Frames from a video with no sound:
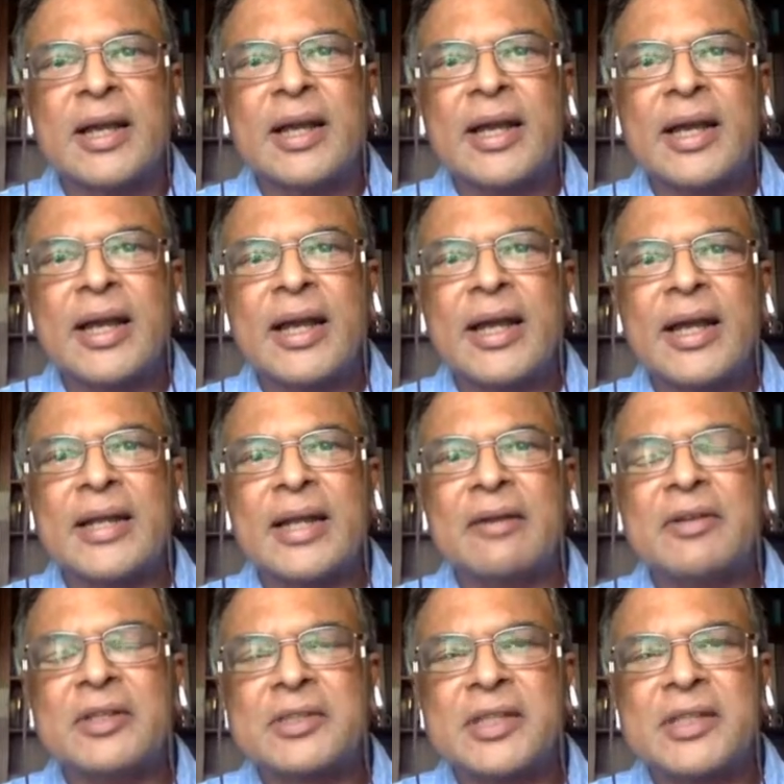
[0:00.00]
And
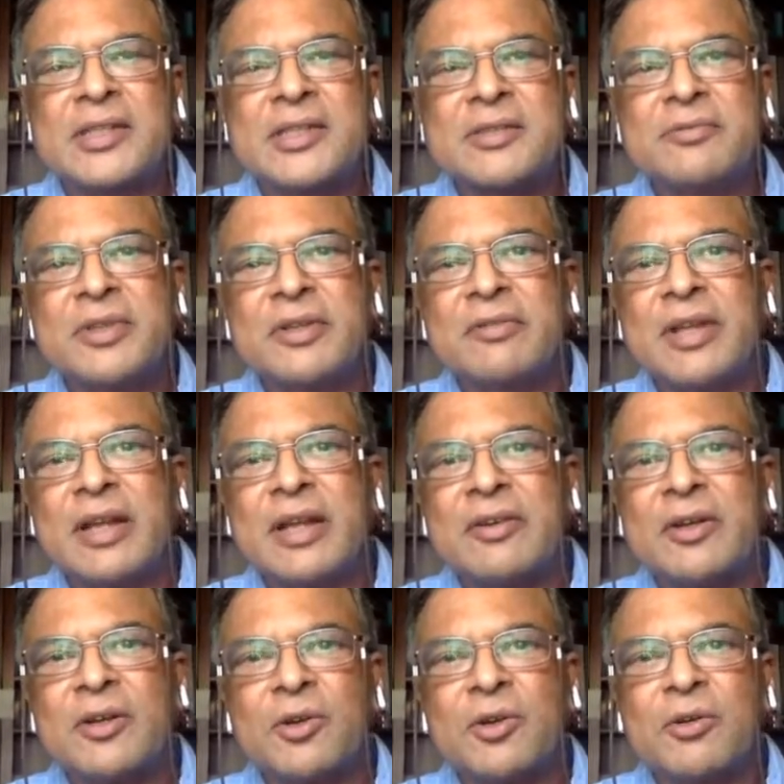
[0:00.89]
ever since, we've never
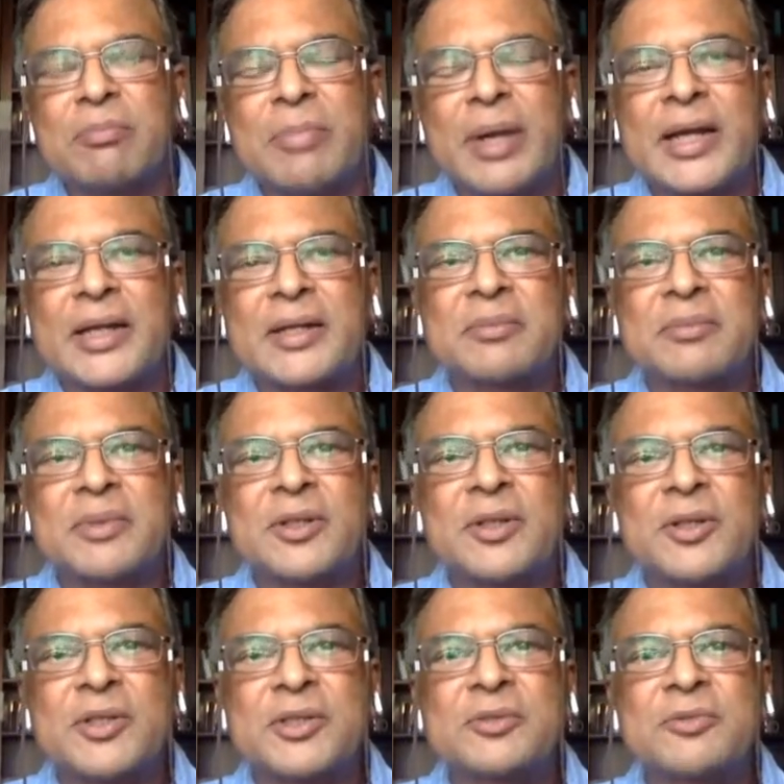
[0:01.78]
looked back
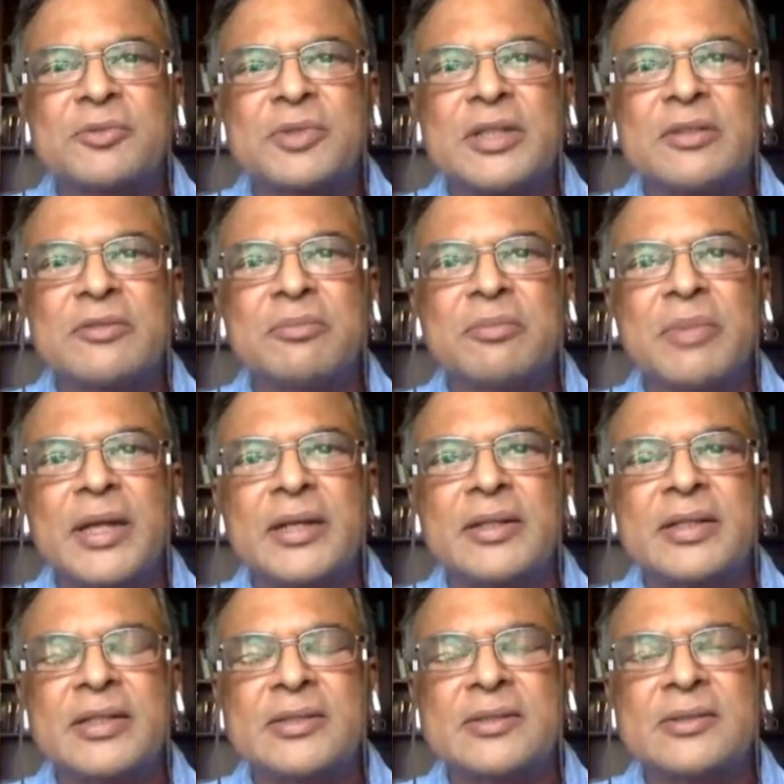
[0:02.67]
because we've made
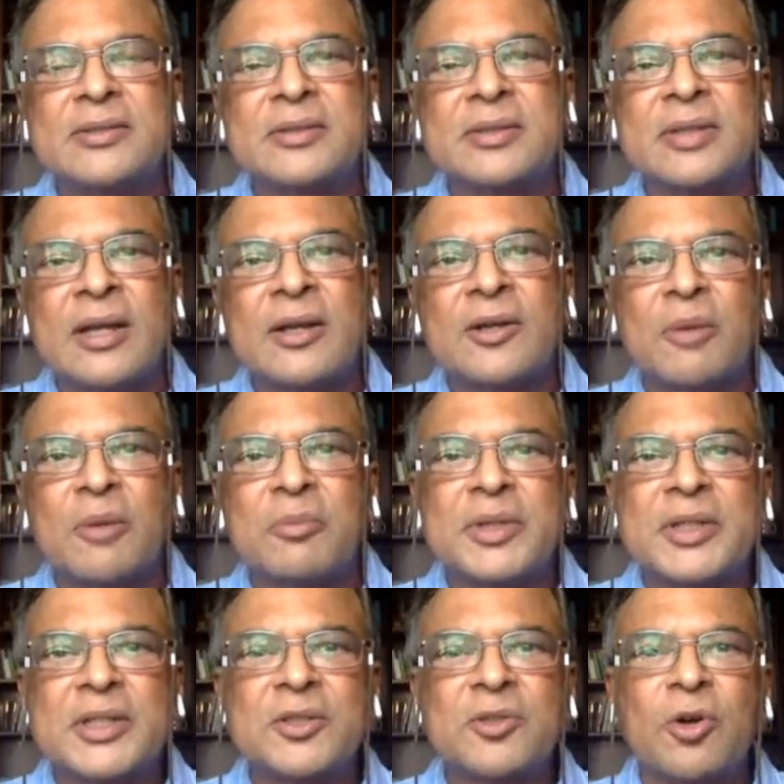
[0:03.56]
this
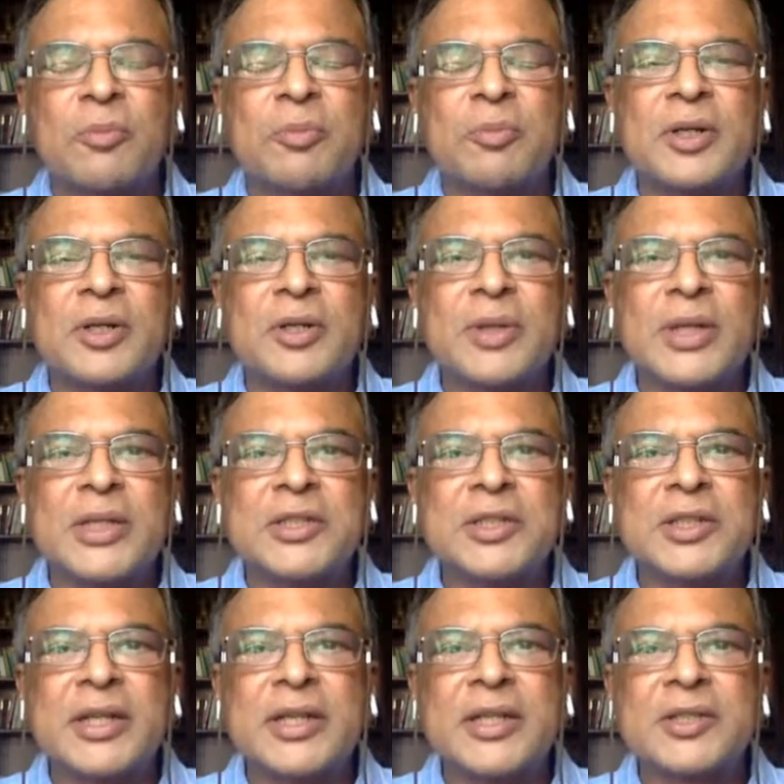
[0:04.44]
competition open to
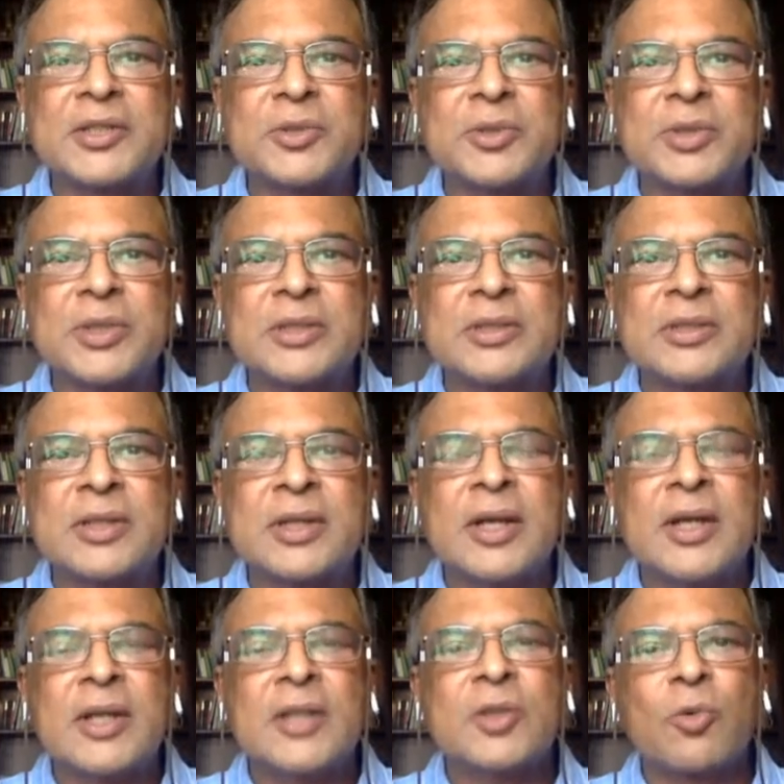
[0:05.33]
engineering students.
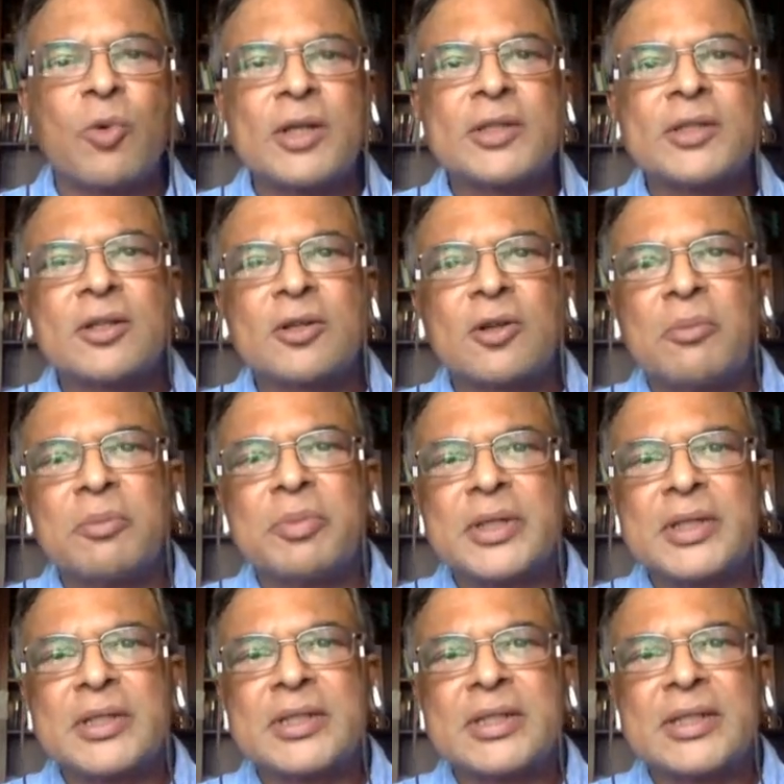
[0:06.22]
So what the
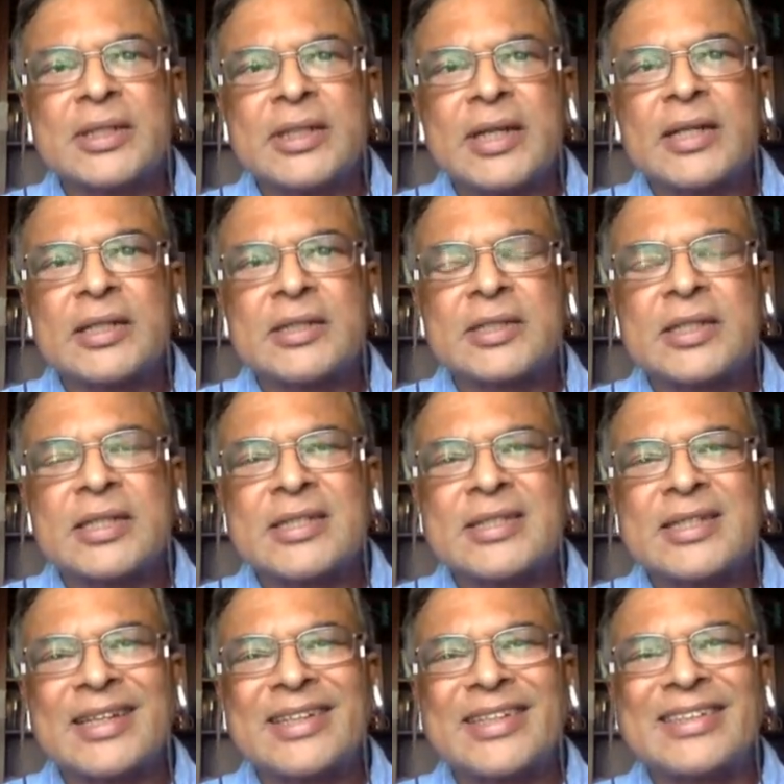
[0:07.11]
competition does is
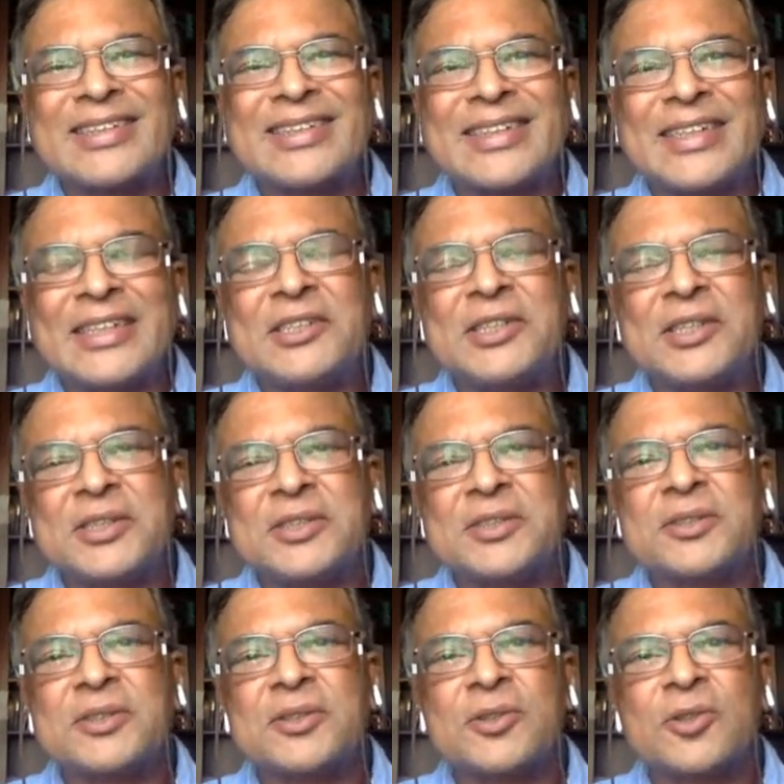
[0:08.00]
that it
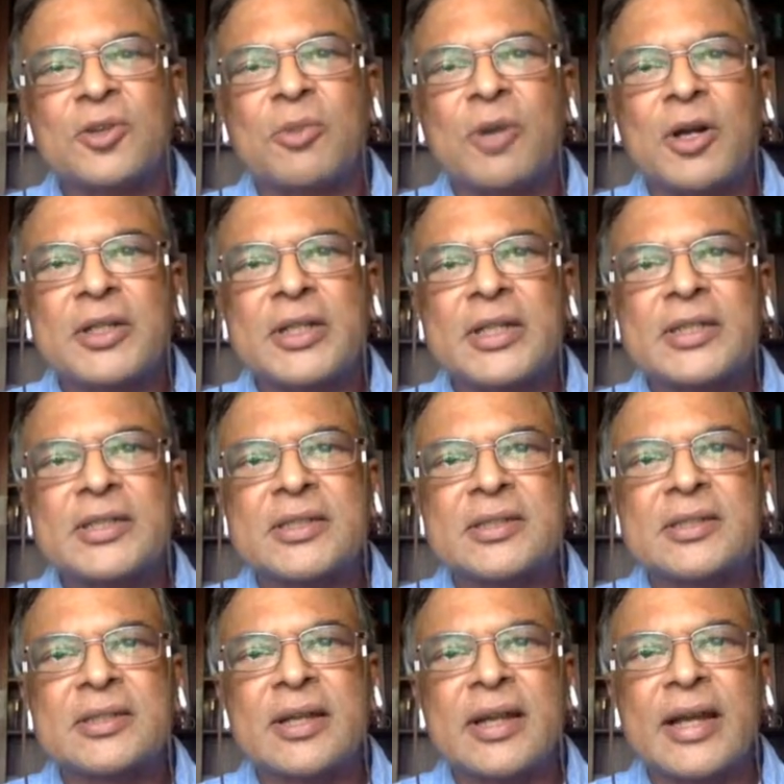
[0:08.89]
teaches
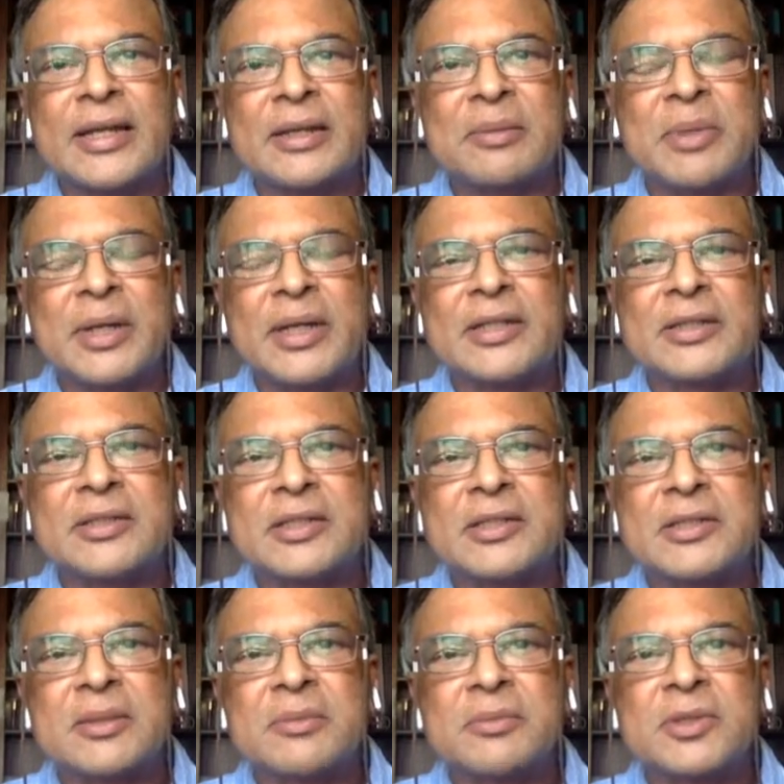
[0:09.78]
robotics and embedded
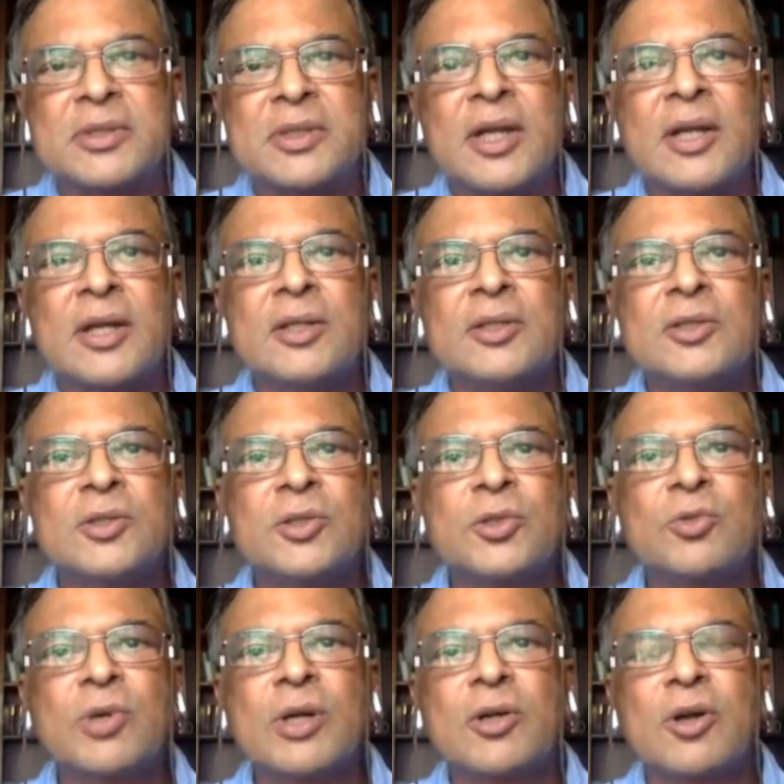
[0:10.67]
systems
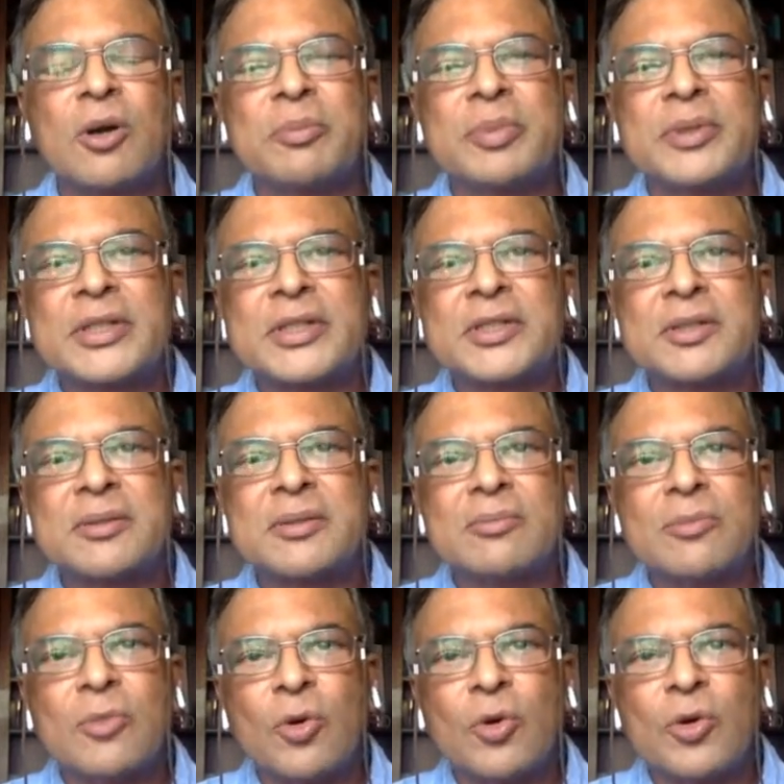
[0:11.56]
through a competition
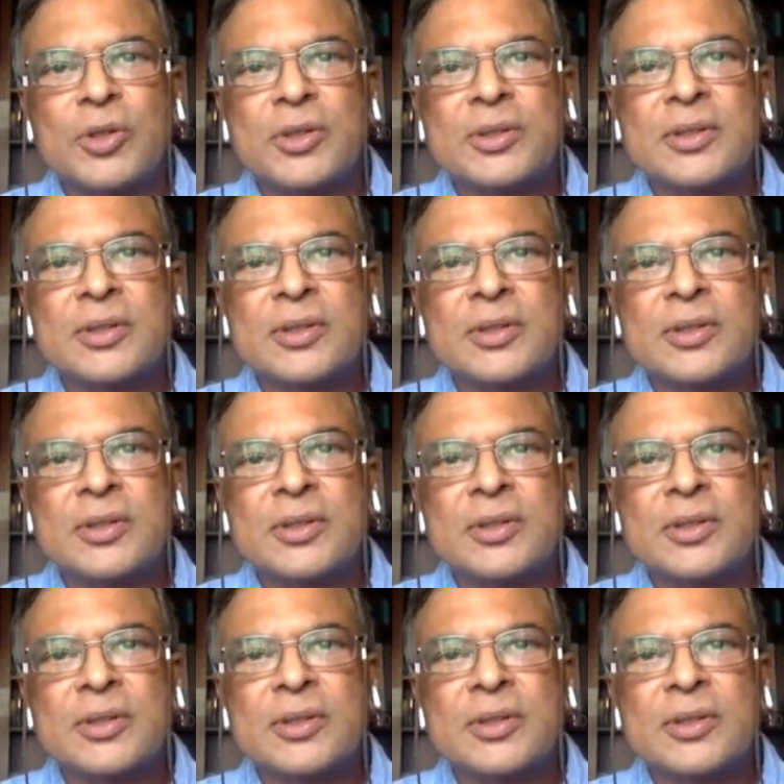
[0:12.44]
mode.